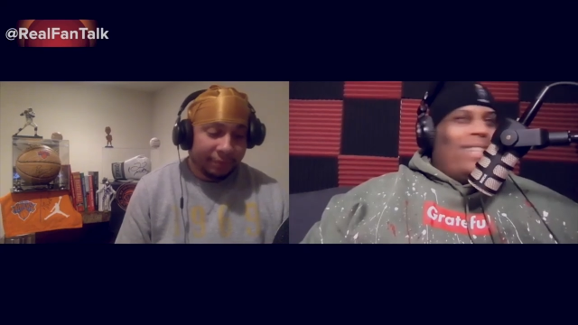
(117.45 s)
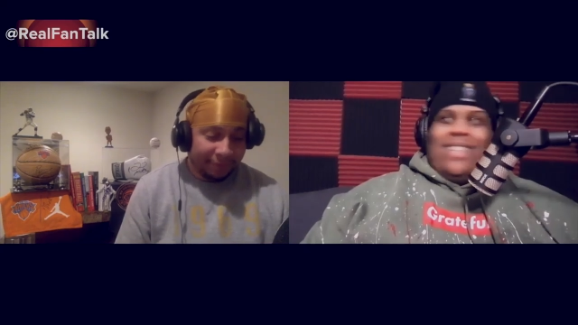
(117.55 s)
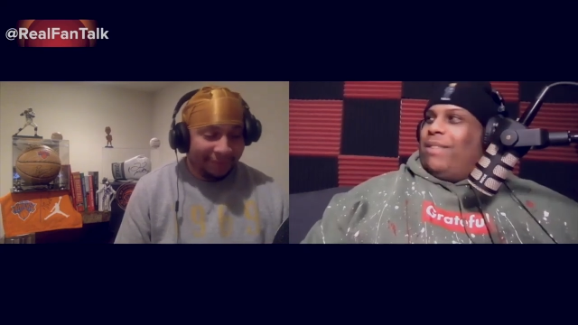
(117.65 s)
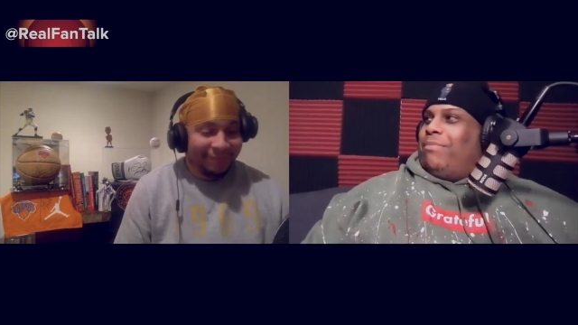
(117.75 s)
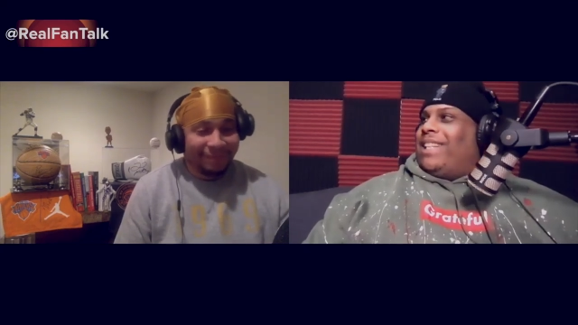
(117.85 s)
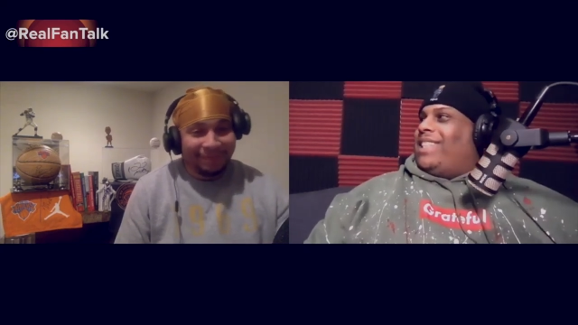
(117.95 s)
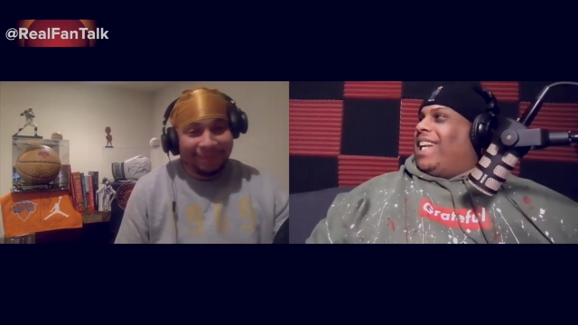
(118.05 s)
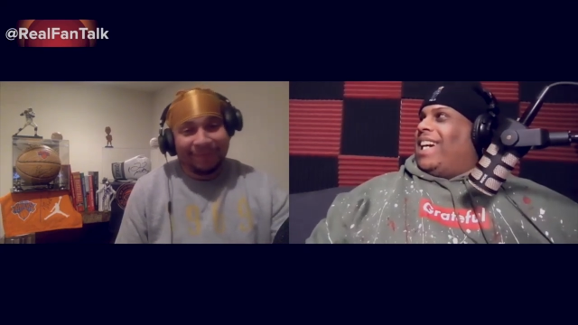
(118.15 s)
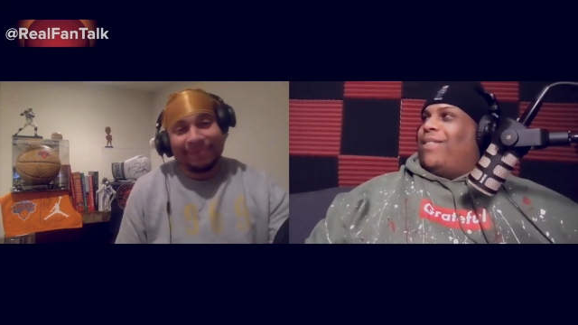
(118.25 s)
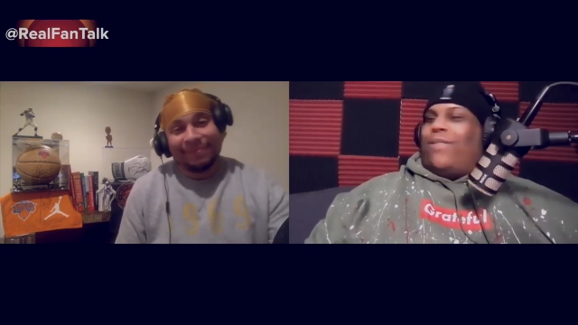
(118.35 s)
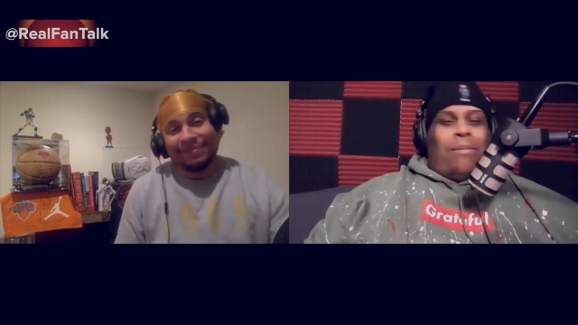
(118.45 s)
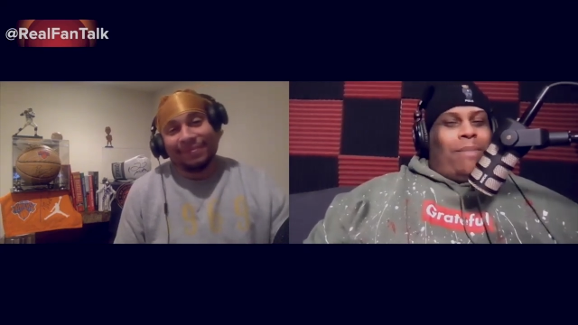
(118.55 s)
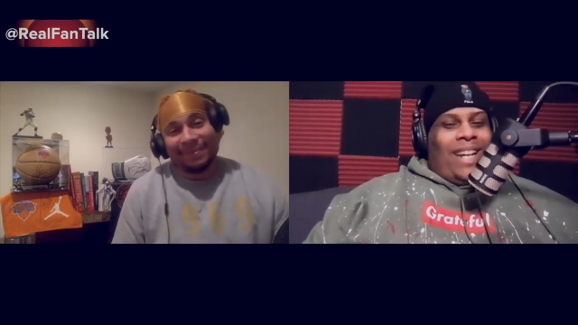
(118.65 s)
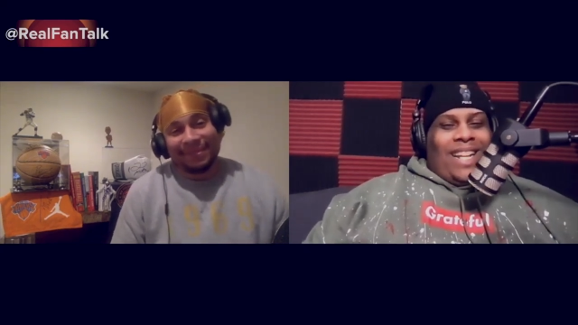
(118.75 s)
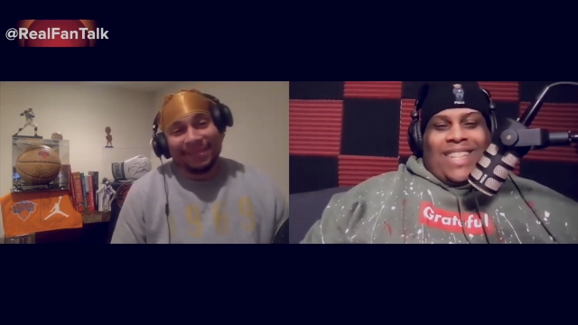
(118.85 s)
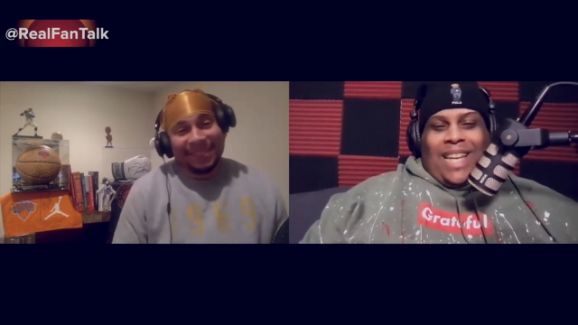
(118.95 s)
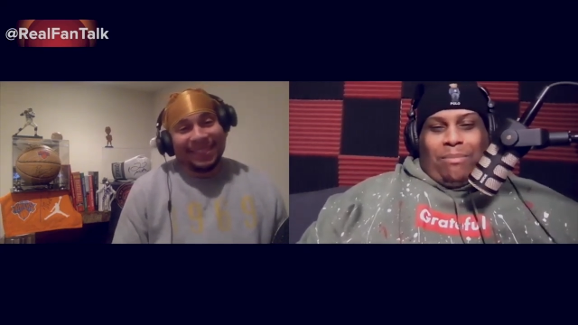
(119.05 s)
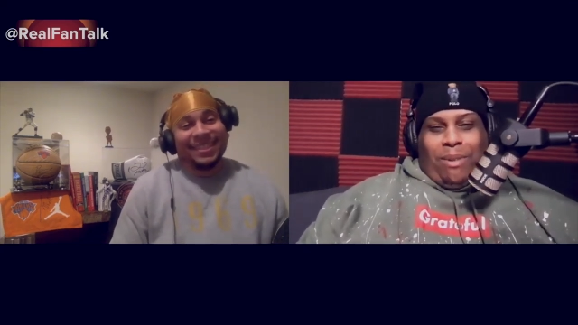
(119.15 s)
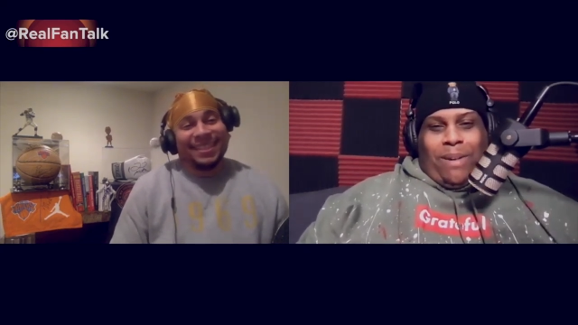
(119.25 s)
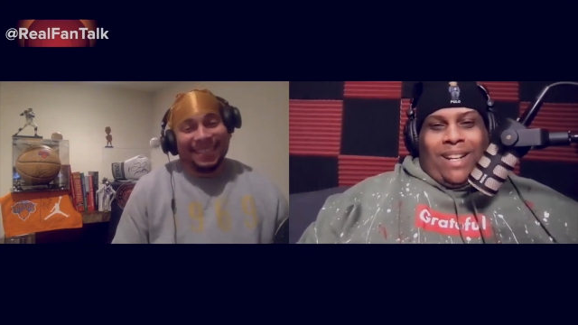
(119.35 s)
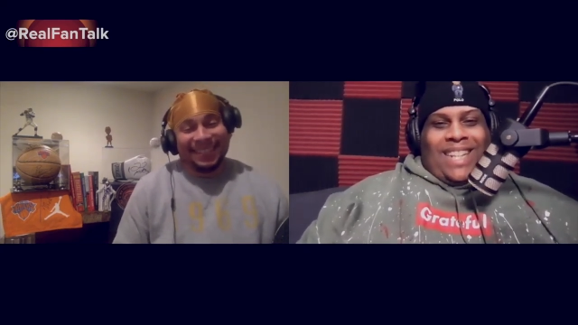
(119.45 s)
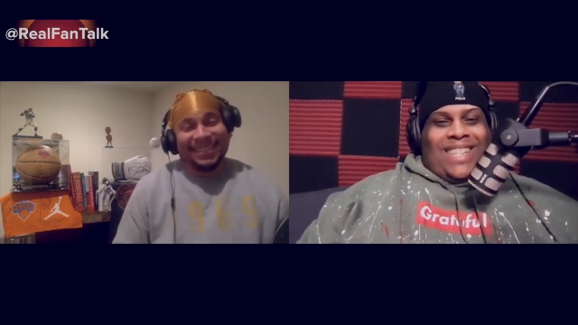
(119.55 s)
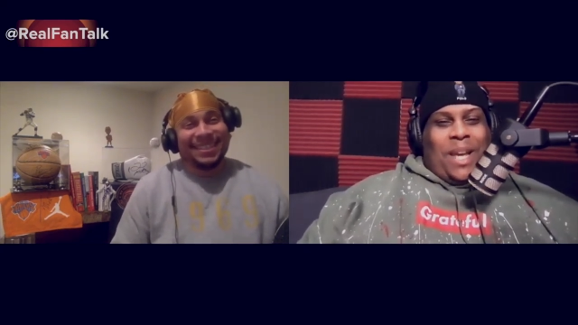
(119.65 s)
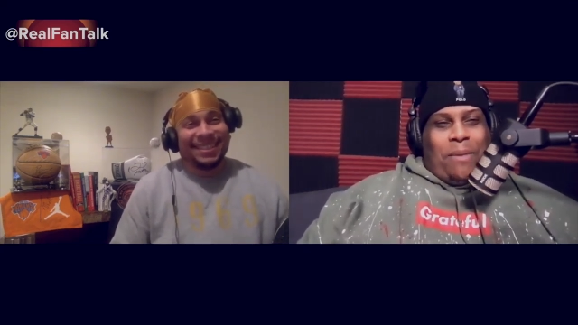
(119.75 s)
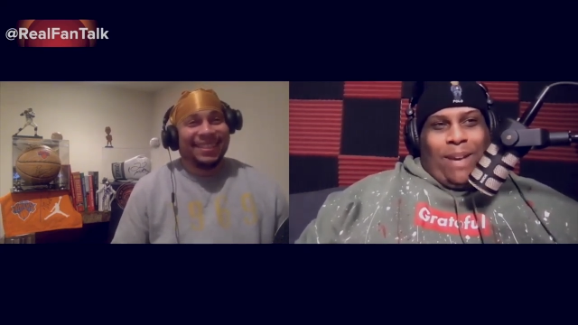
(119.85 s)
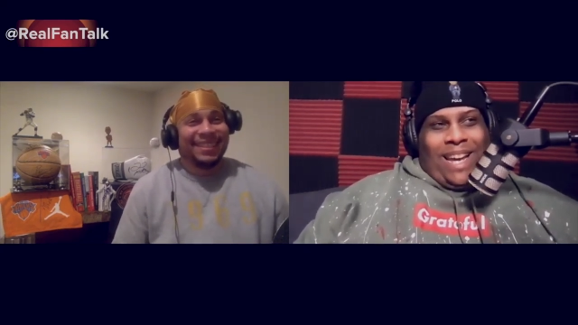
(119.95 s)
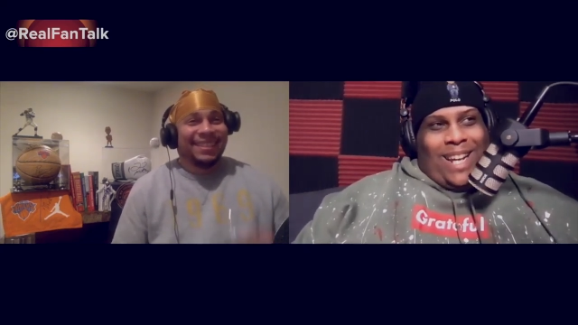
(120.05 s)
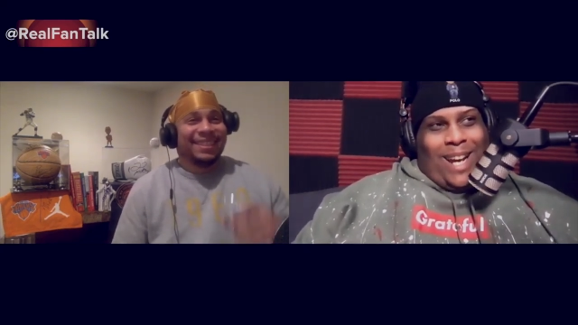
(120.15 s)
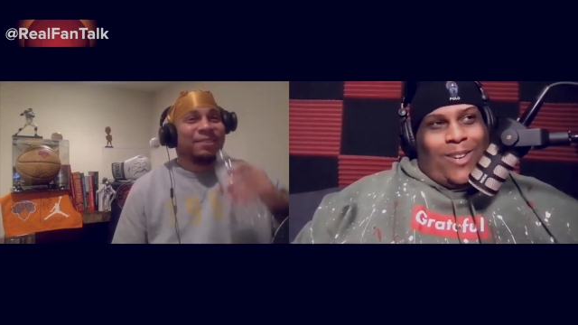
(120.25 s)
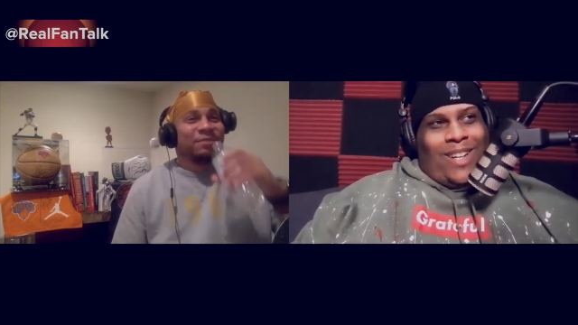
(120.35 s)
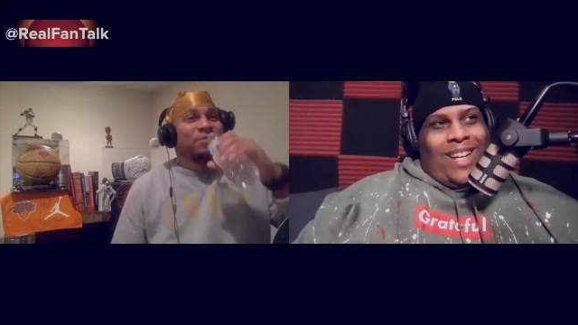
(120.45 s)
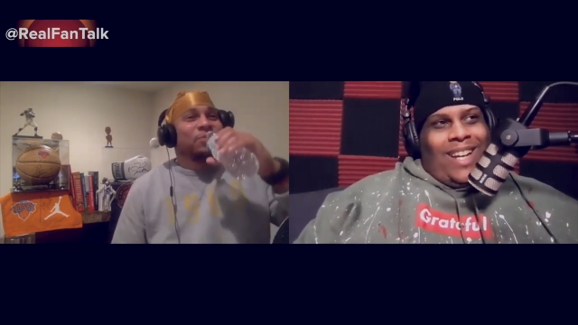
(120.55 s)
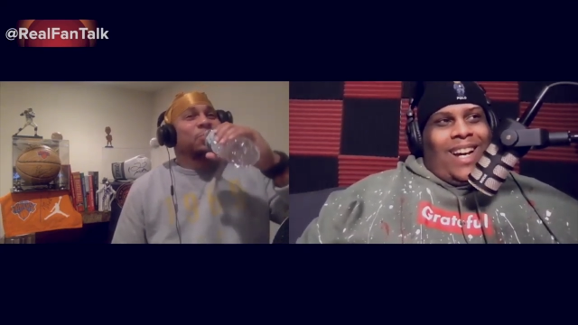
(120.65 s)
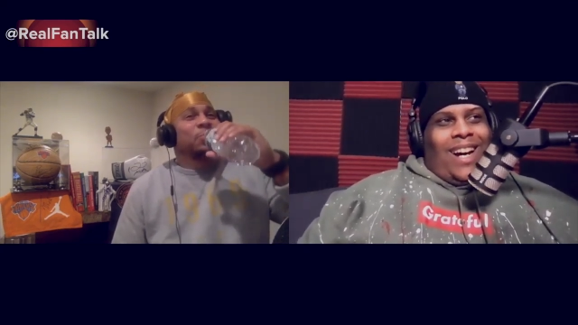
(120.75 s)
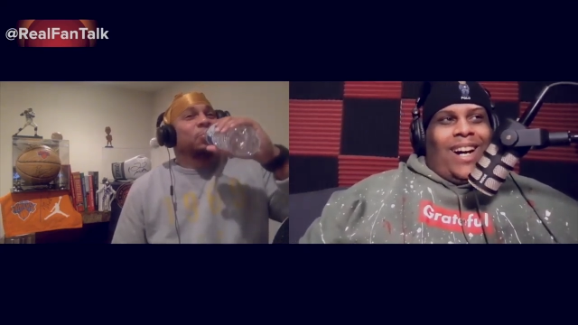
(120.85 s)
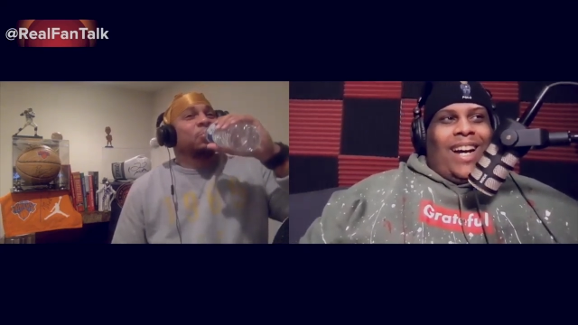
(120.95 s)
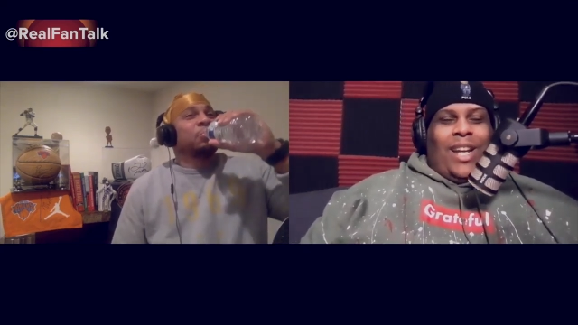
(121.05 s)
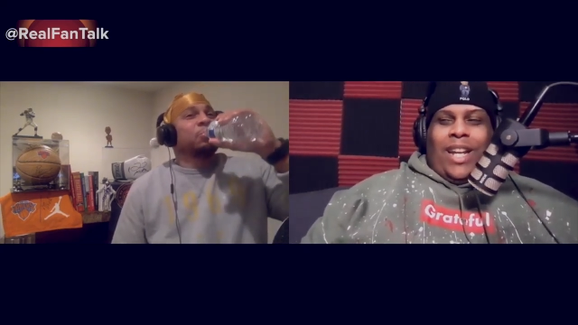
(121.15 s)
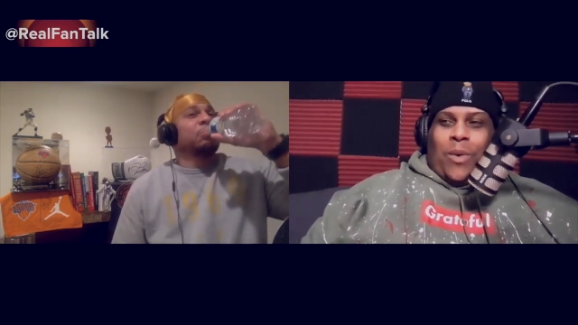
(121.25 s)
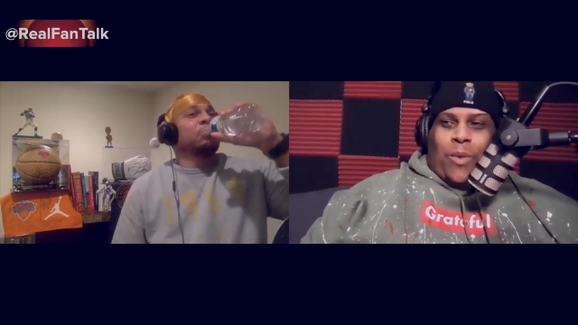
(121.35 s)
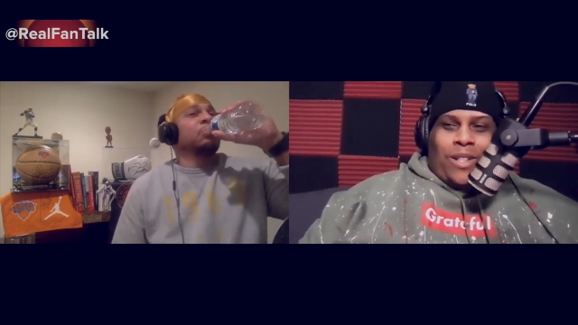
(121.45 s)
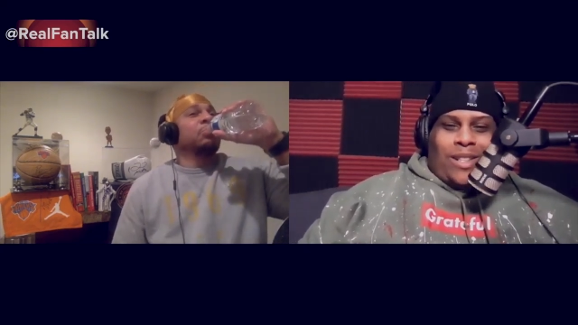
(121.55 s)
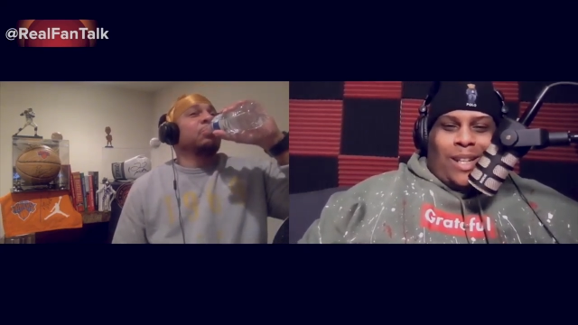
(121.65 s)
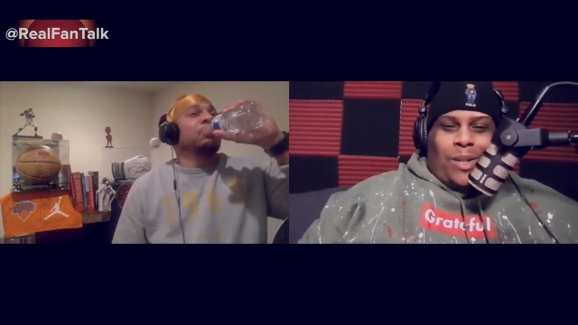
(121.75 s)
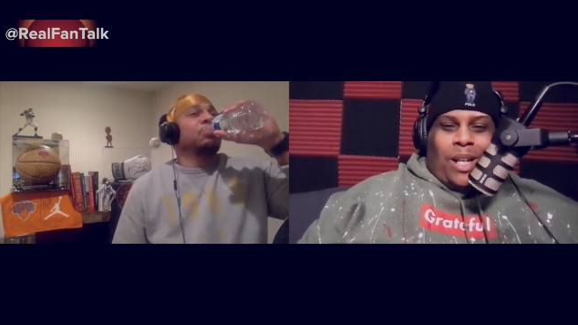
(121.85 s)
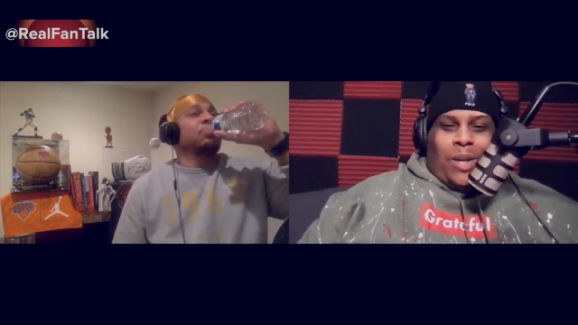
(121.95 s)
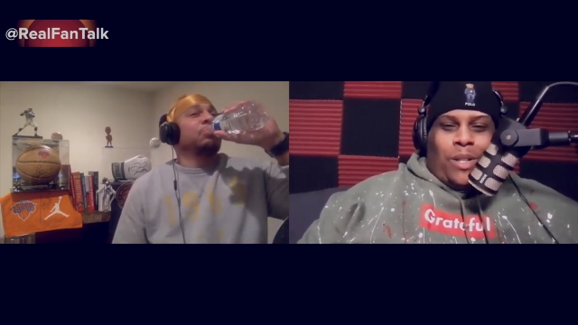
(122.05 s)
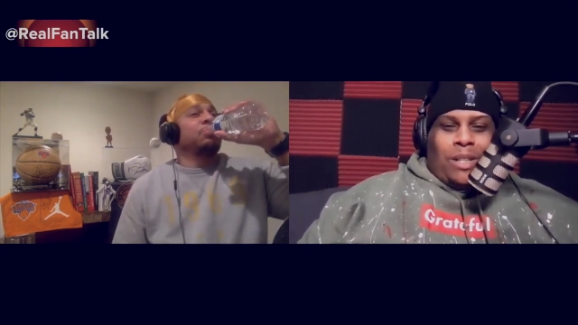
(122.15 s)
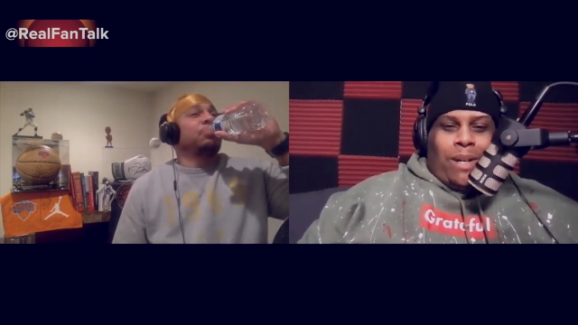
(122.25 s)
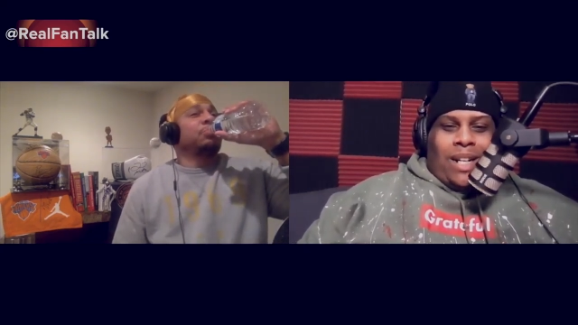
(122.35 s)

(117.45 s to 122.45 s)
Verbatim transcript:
Speaker 1: damn net hat. I gotta find my net hat and bring my net hat back out. Uh, in, in the words of in, in the words of my